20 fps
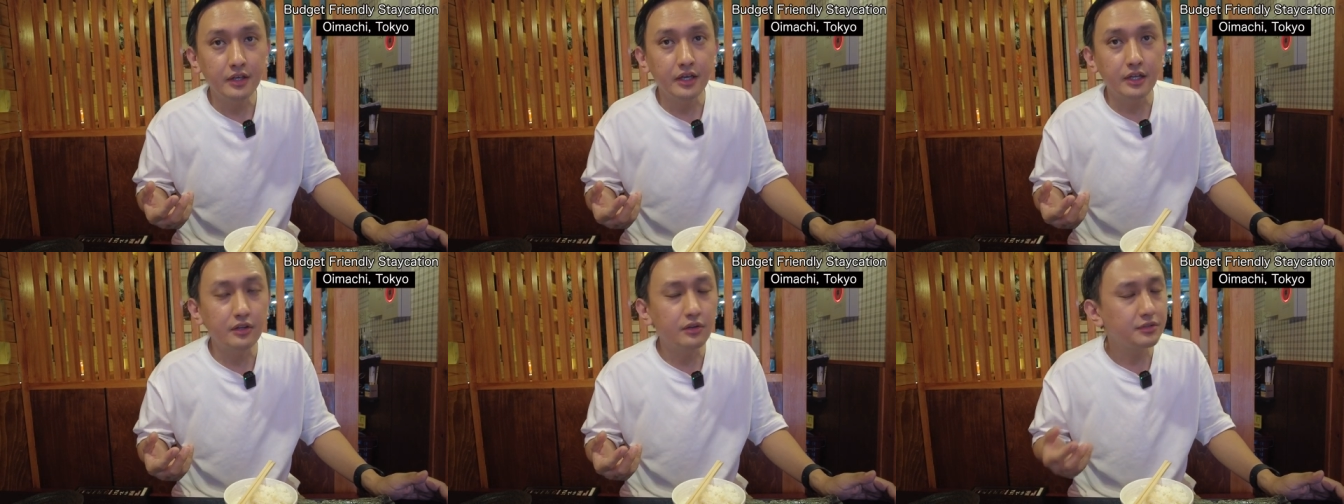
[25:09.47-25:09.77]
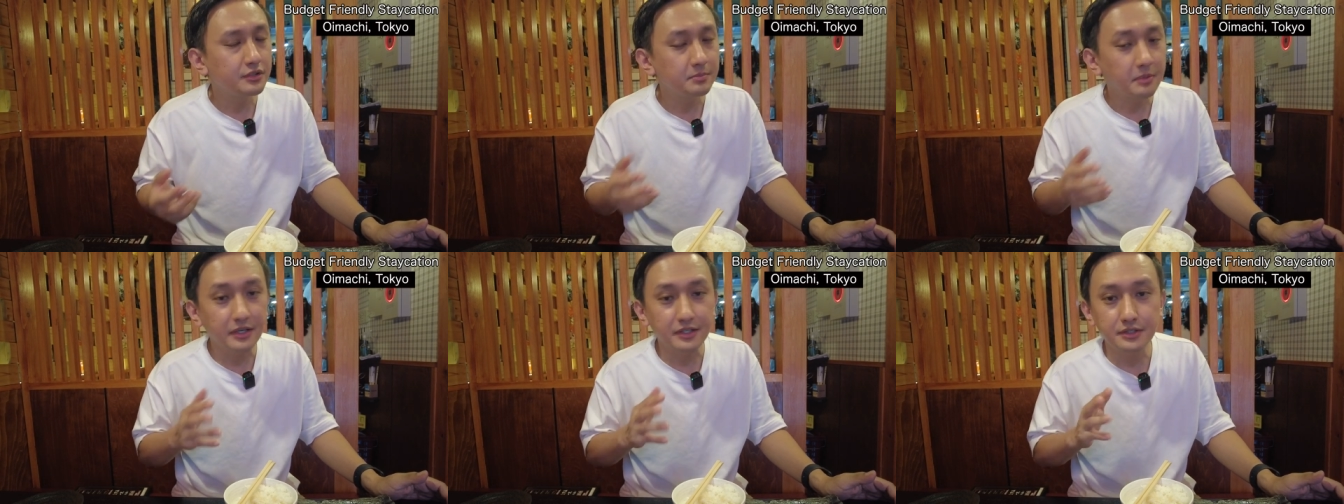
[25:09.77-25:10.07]
Yeah,
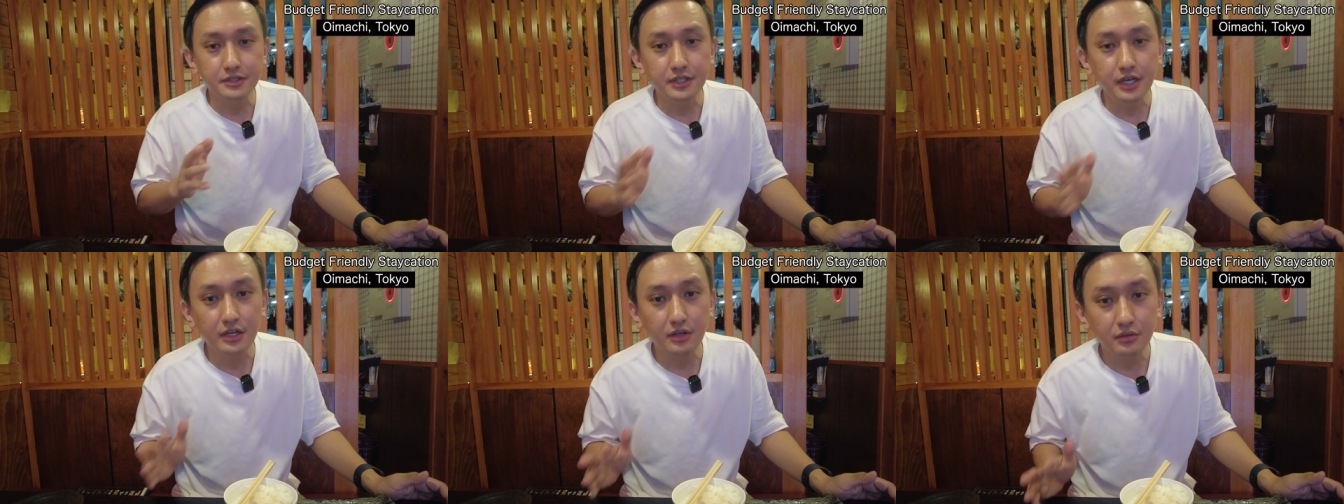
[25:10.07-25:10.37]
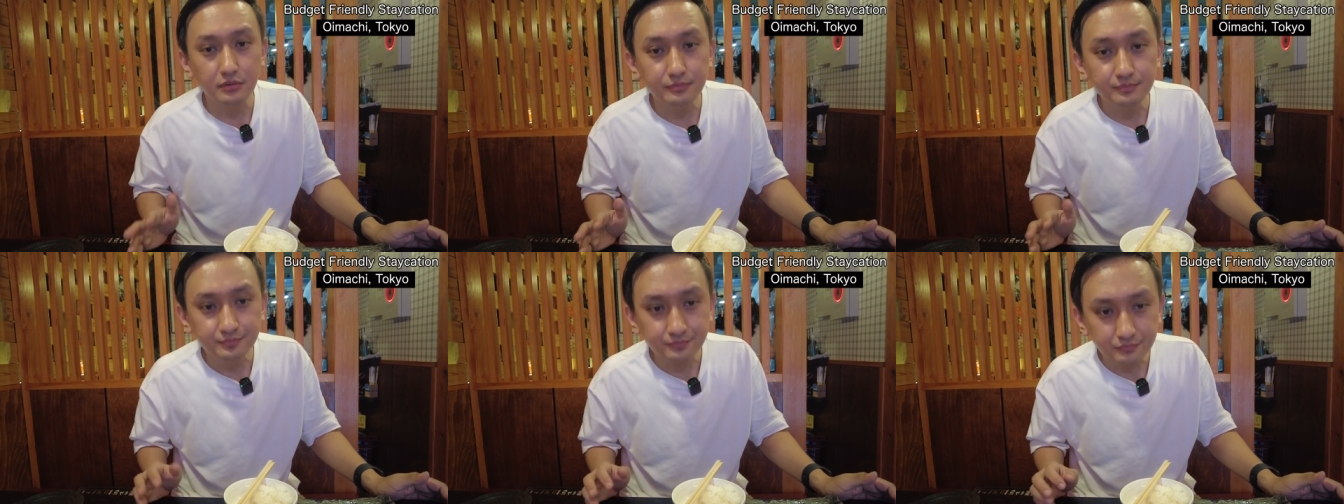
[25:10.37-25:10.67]
not spicy at
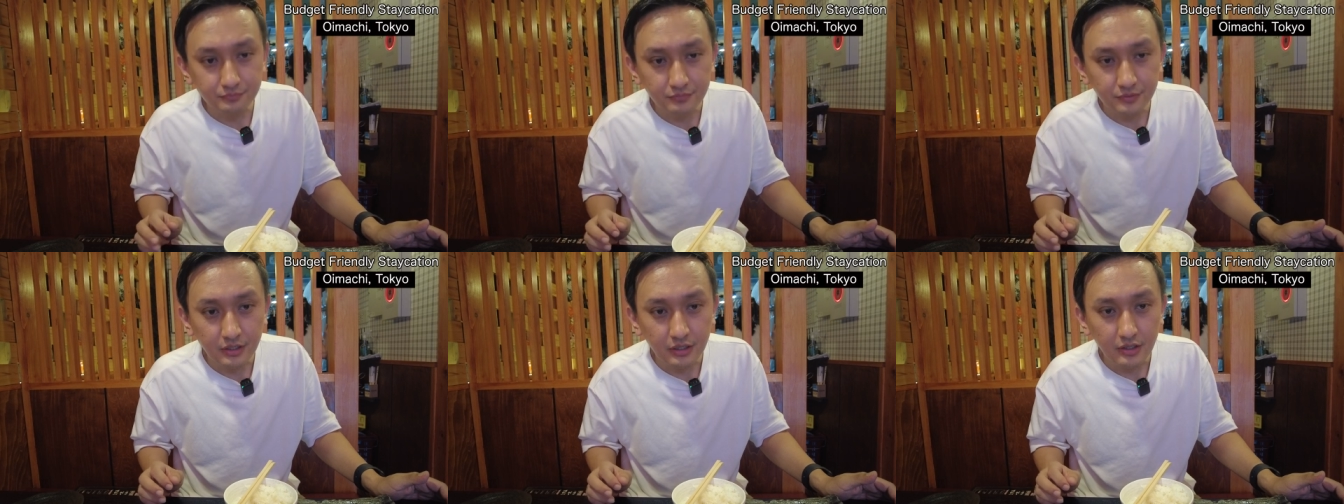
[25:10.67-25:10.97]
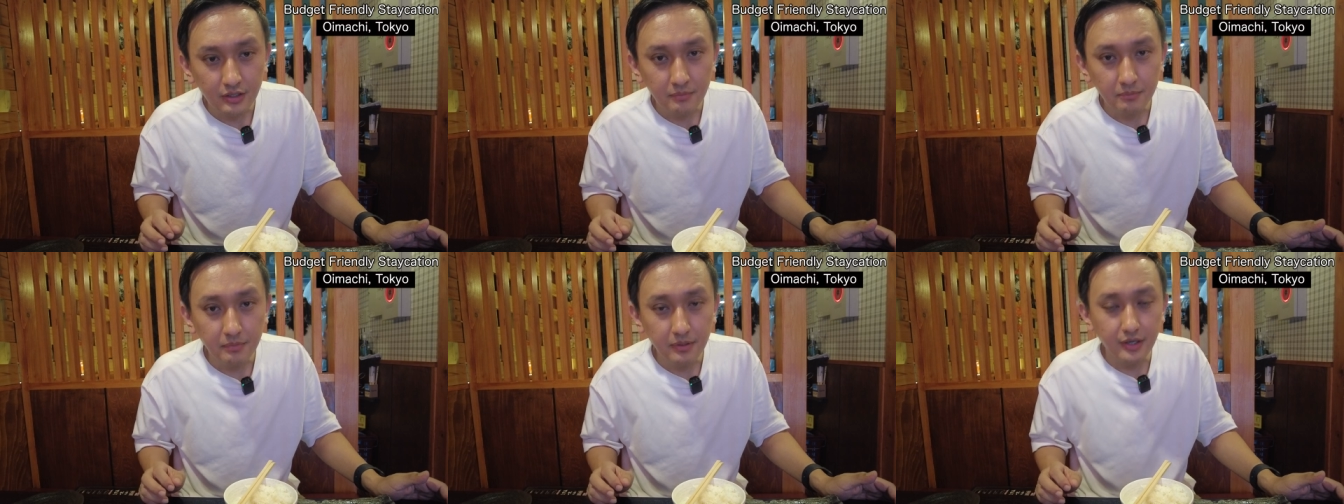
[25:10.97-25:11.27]
all,
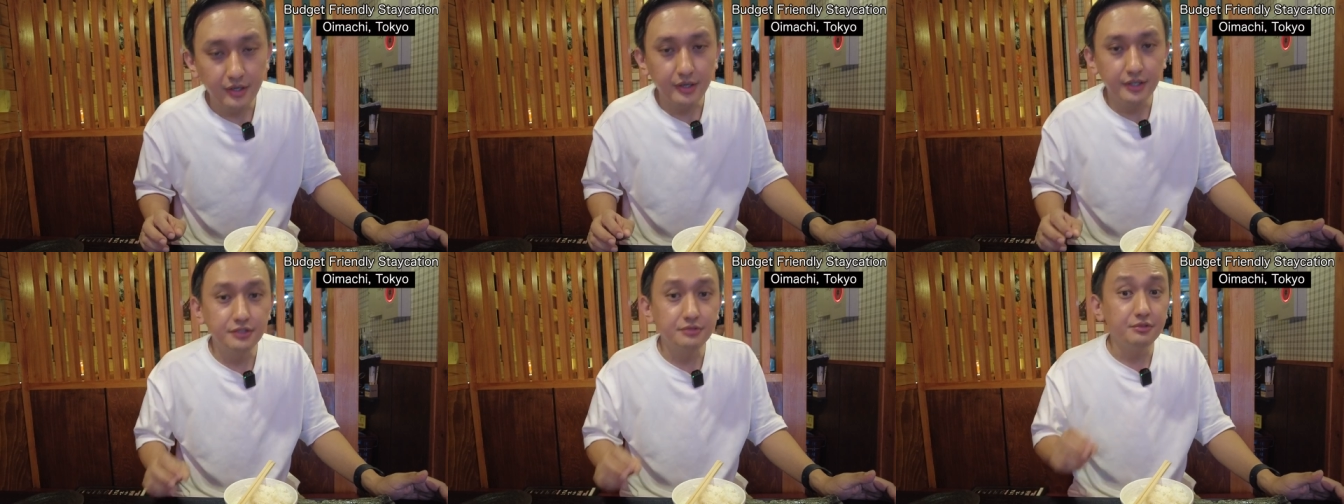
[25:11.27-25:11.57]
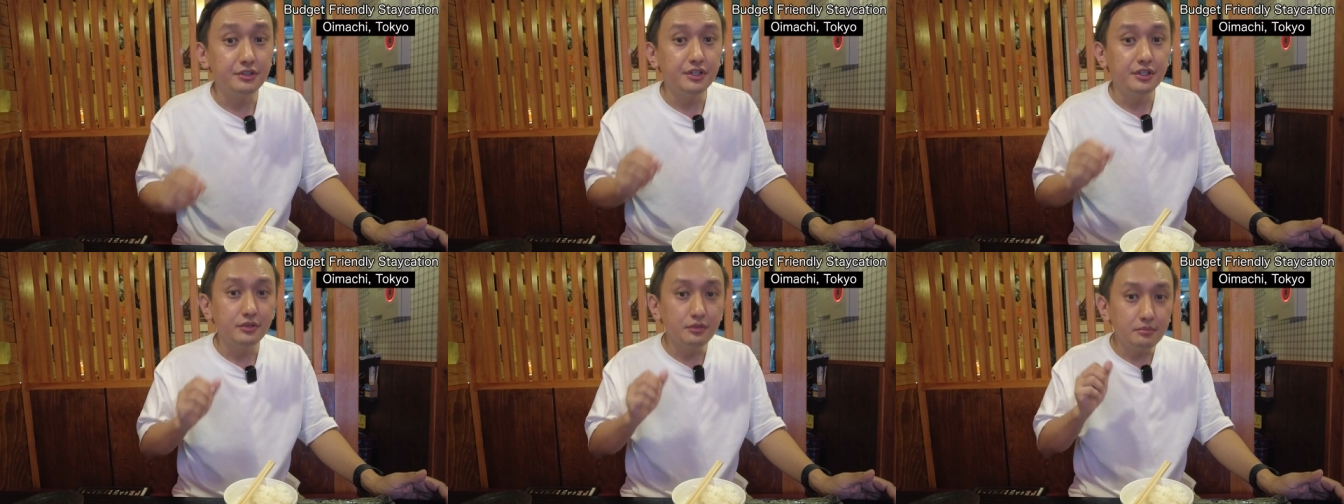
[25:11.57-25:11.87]
but it's really